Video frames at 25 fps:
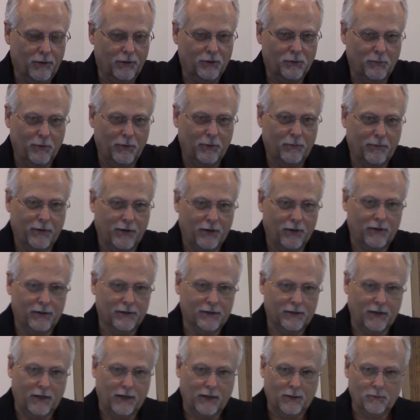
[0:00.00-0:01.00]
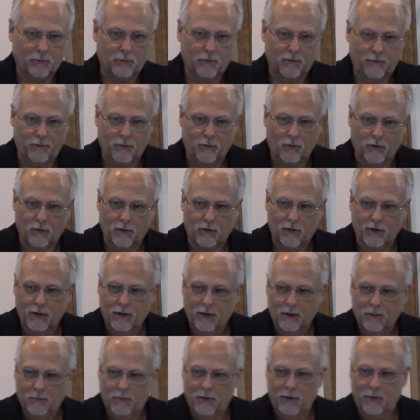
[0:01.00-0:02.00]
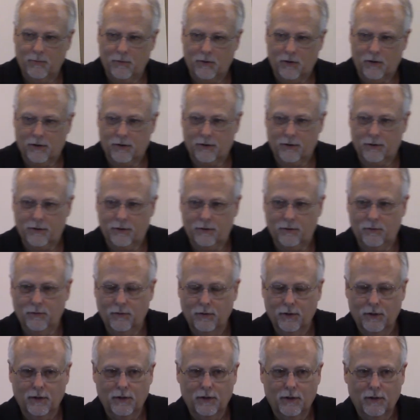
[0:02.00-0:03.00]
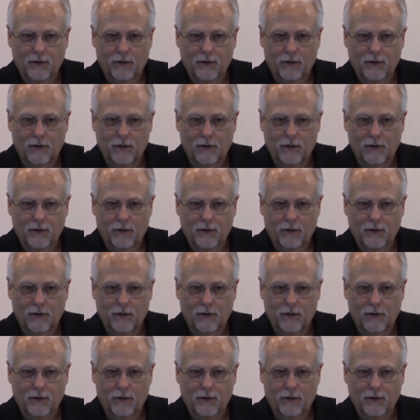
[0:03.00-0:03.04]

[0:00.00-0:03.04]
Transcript: There's been perilous times before, people argue.